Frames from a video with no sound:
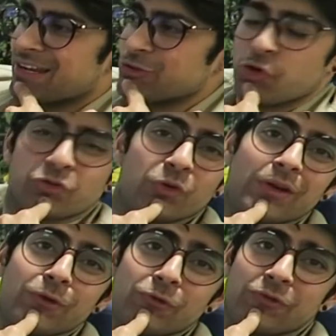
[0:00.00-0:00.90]
and he's also a
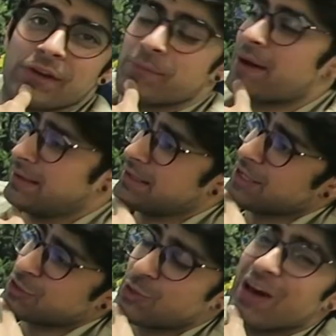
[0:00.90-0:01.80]
really good friend of mine.
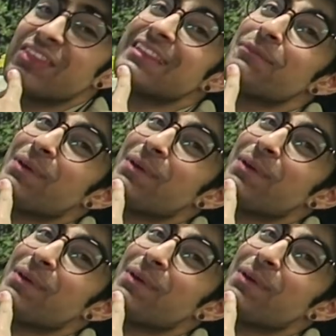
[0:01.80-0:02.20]
So I think the